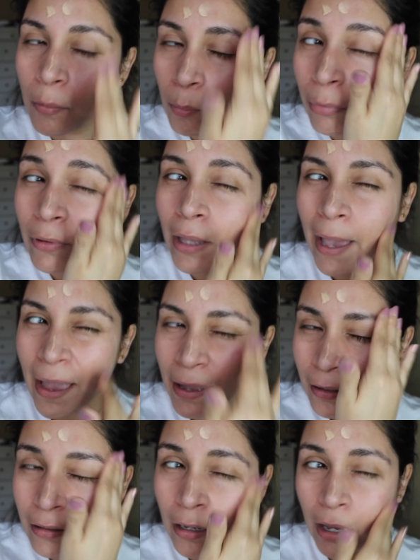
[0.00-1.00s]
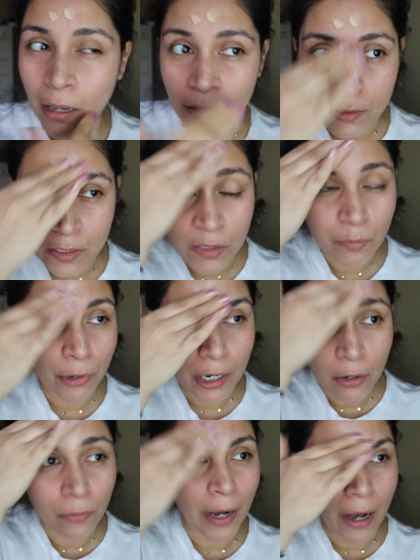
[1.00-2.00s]
blend and spread
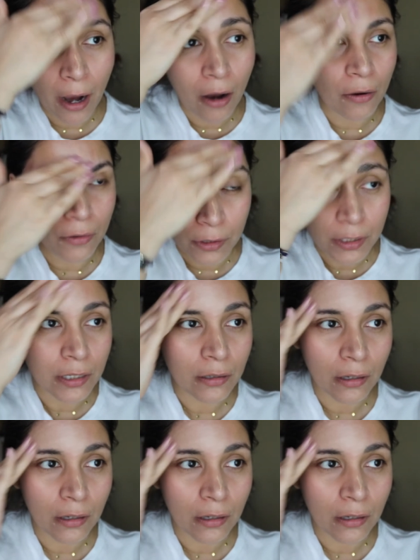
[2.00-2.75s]
around